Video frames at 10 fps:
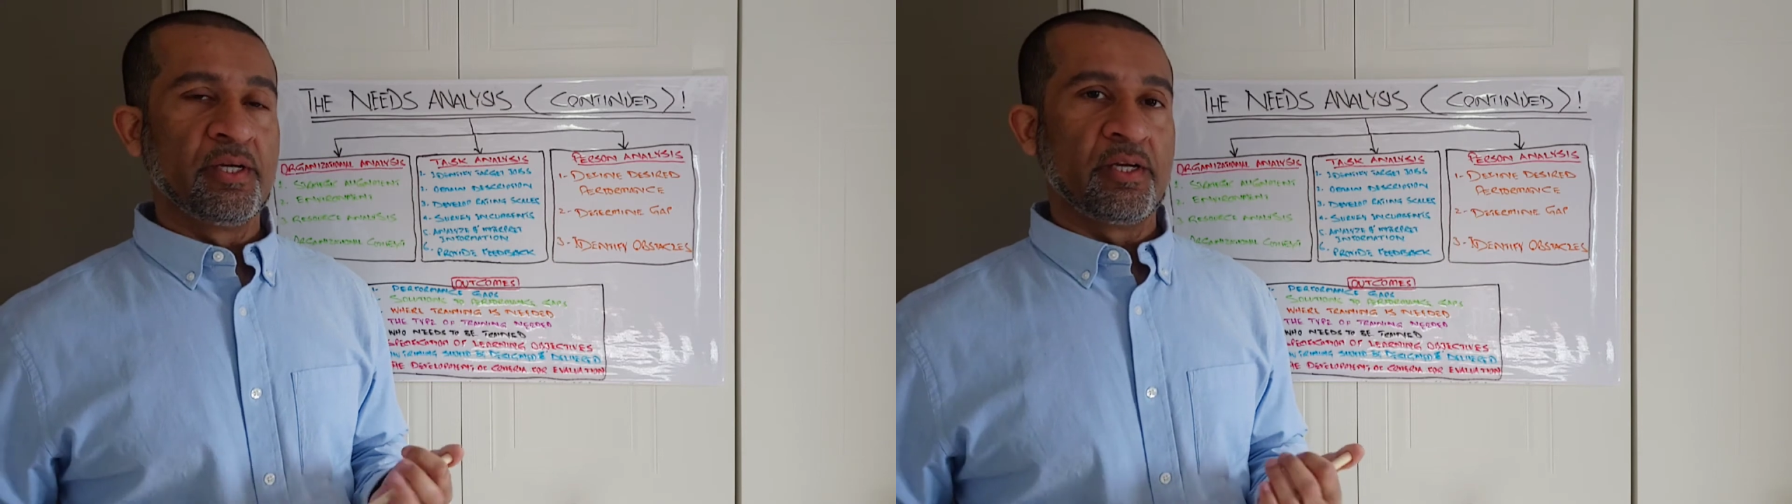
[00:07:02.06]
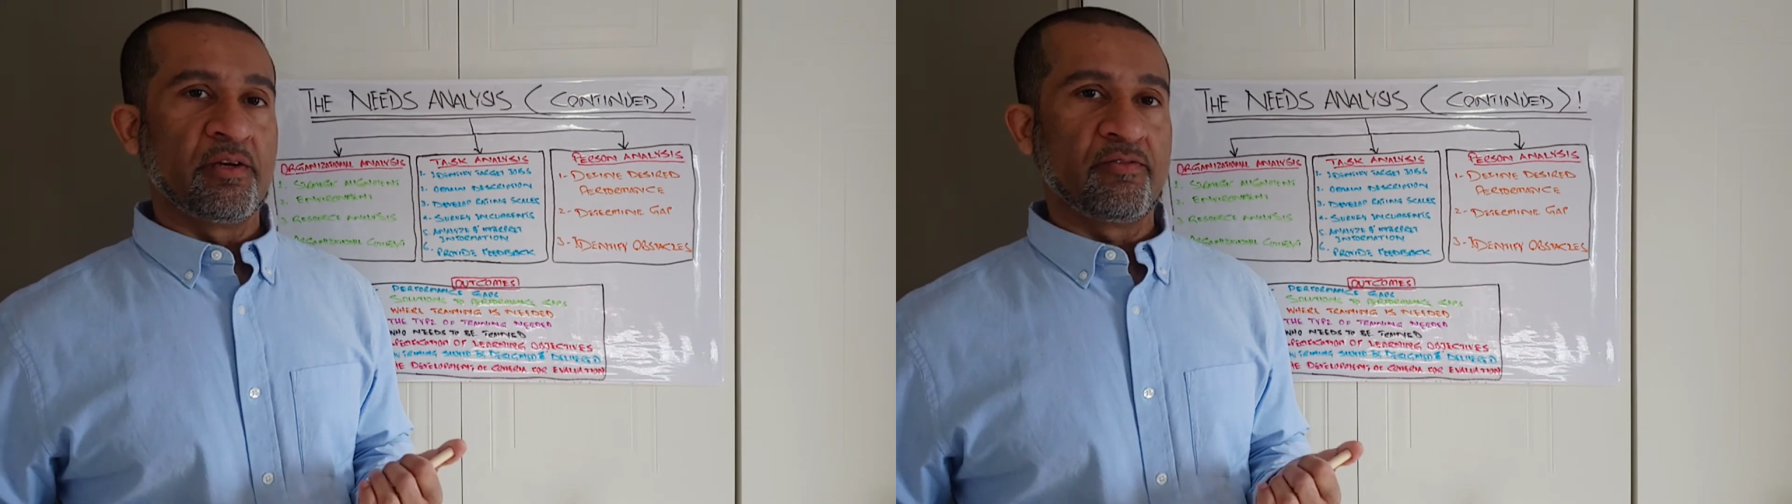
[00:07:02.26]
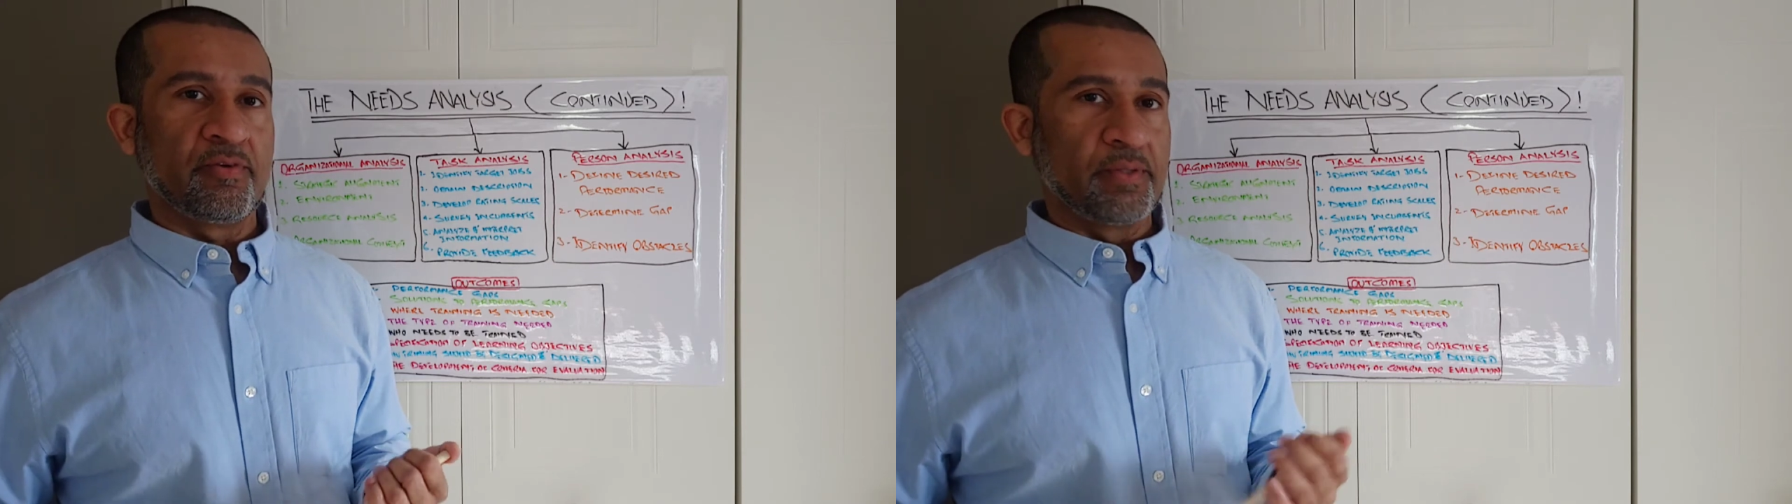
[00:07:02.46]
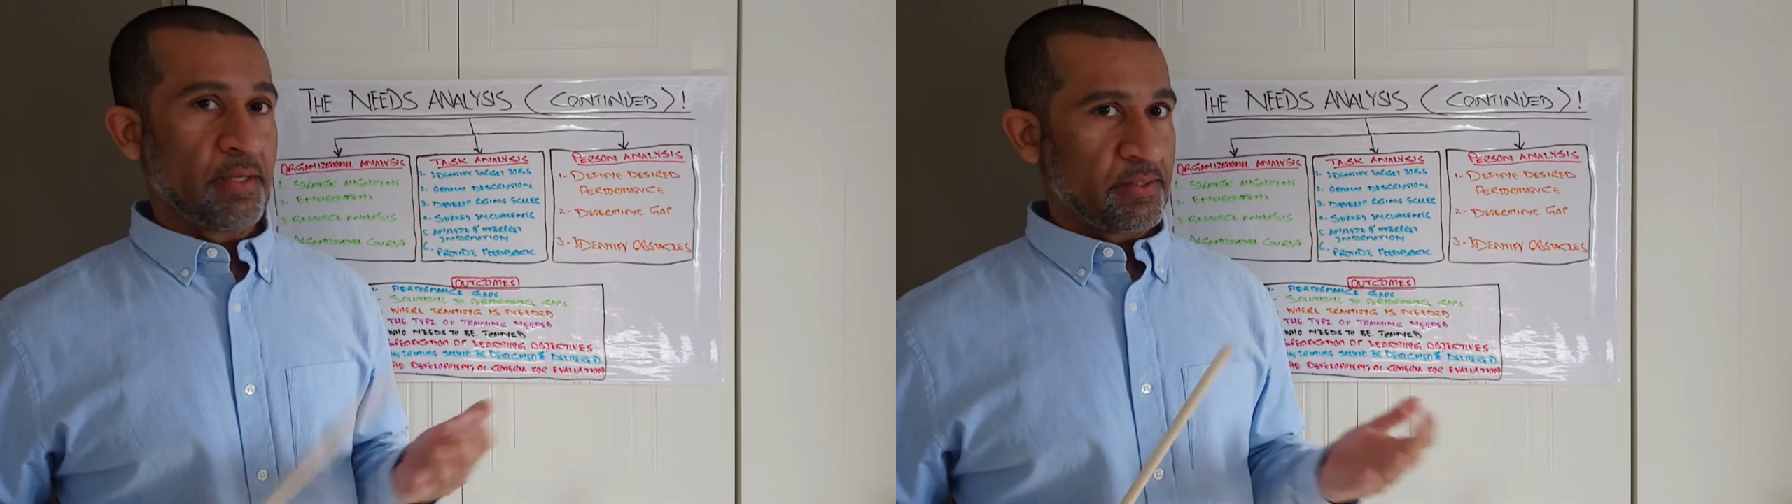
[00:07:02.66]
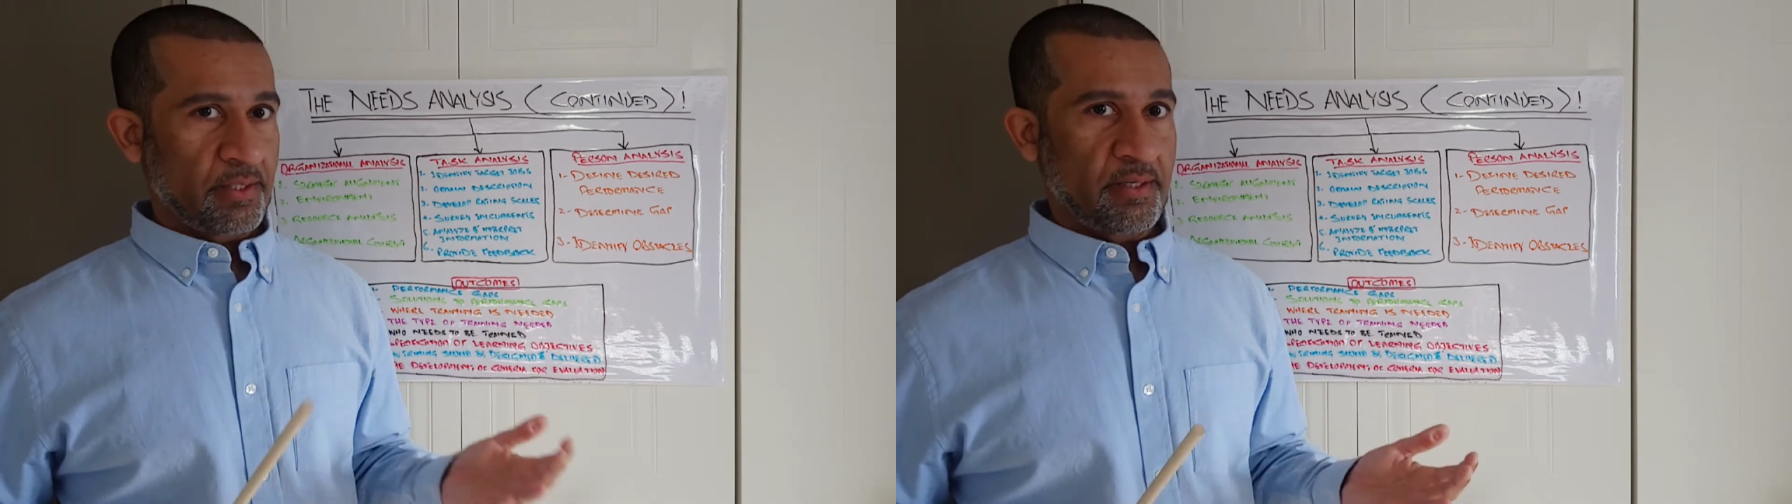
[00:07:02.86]
If
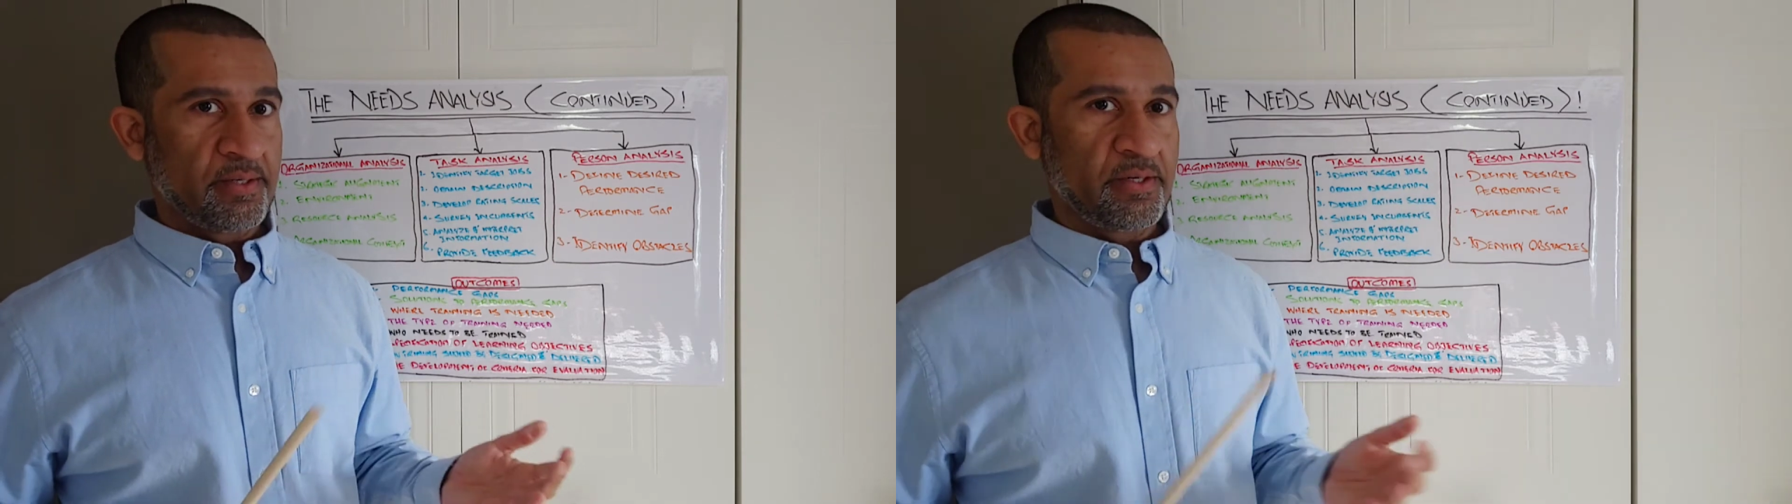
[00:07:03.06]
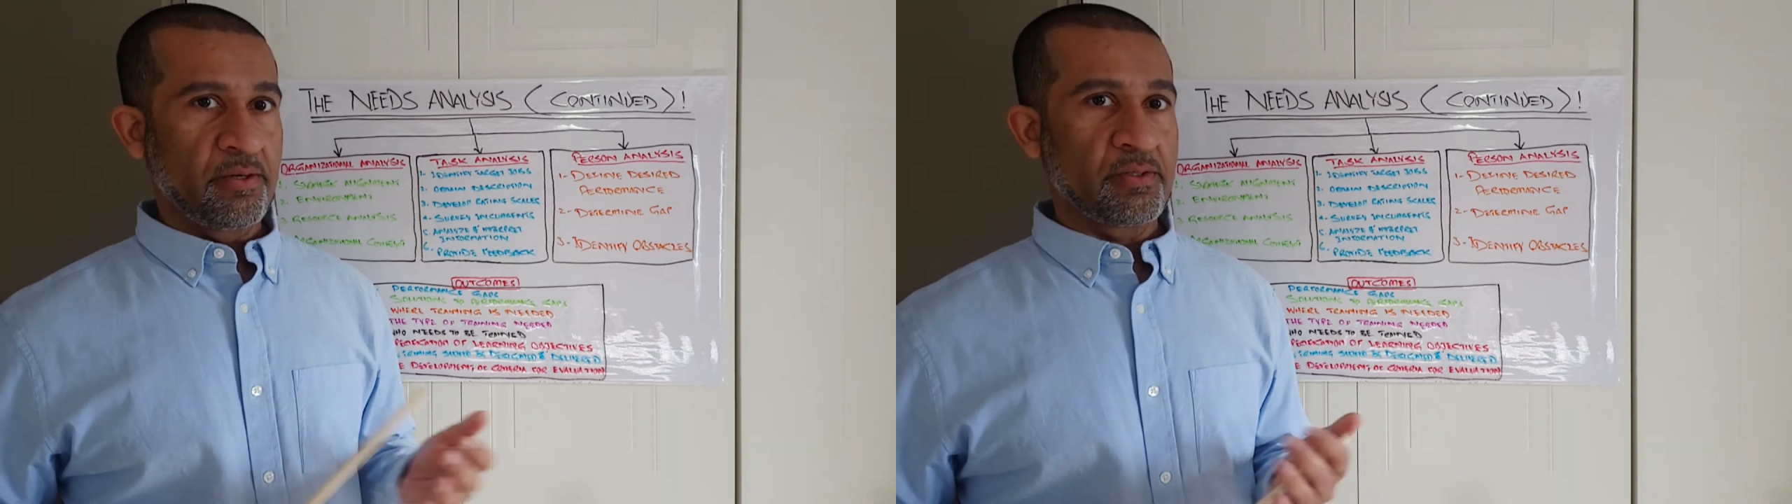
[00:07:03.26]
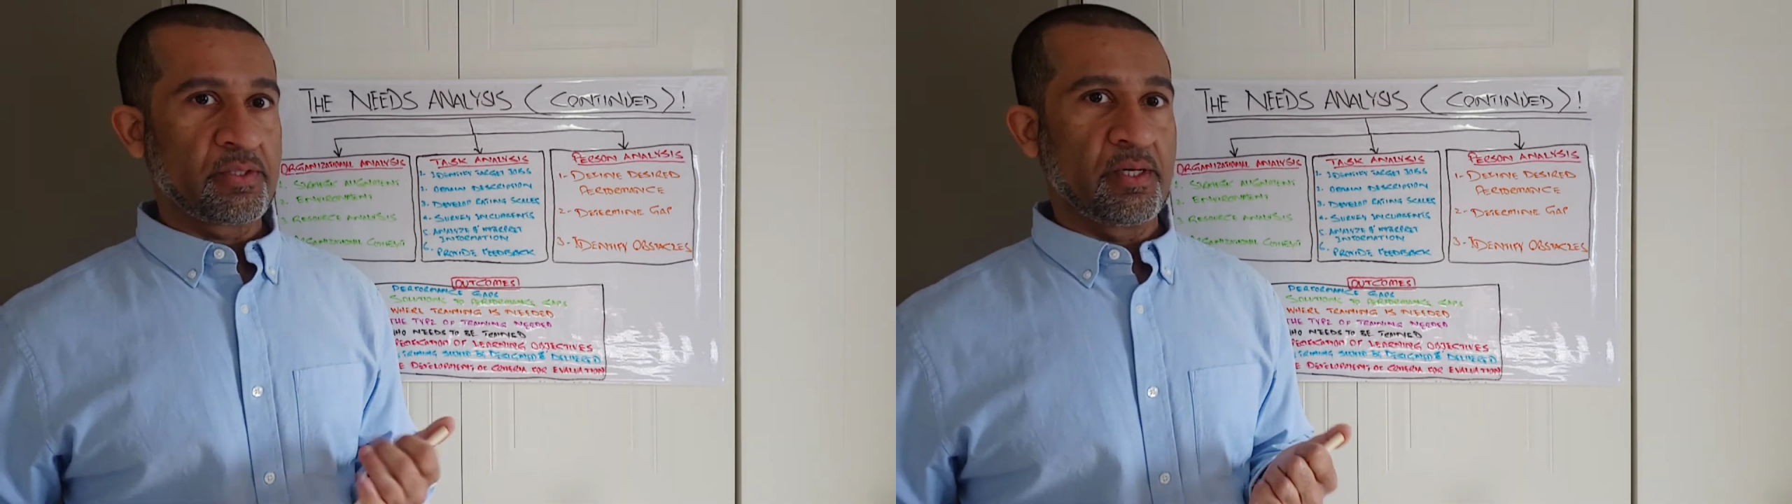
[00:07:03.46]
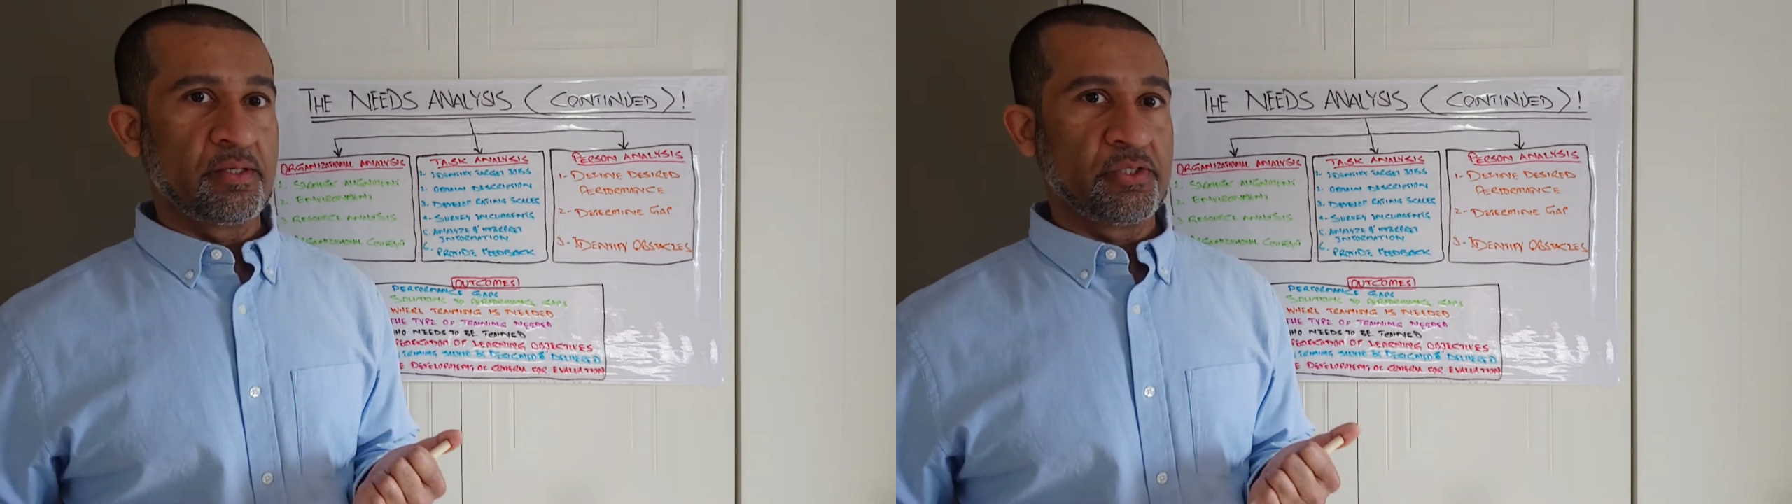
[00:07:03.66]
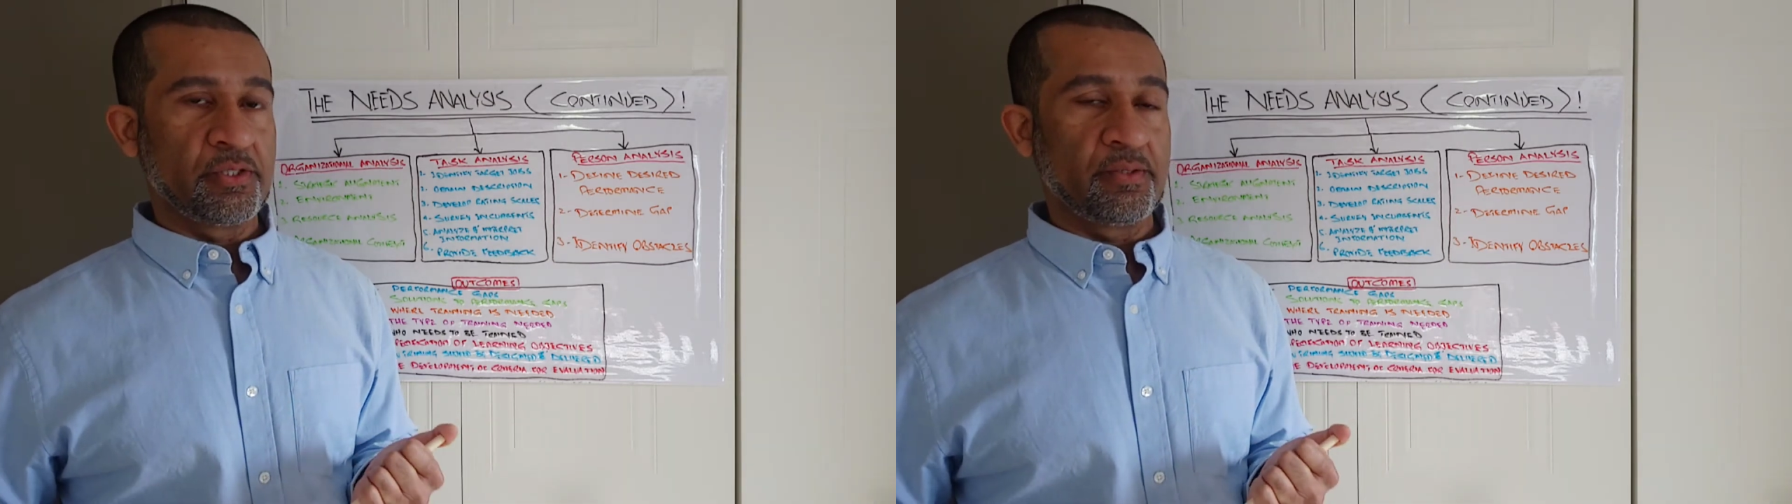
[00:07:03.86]
there's a continuous
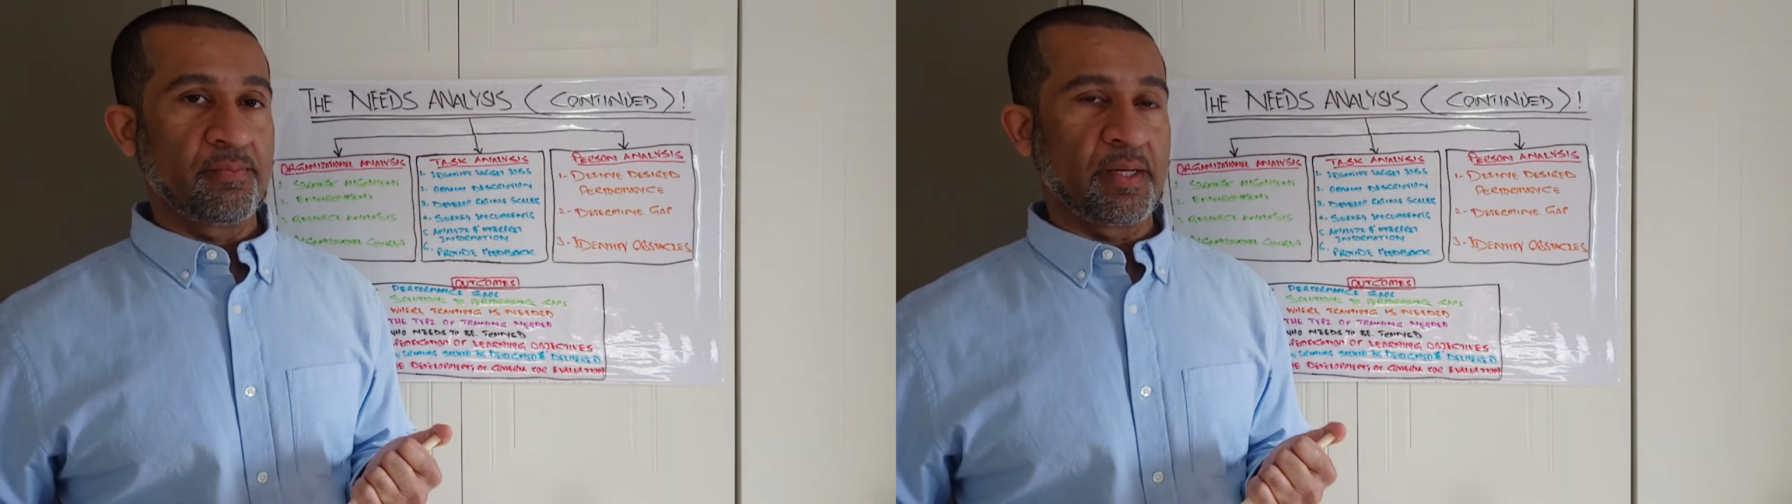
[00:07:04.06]
culture,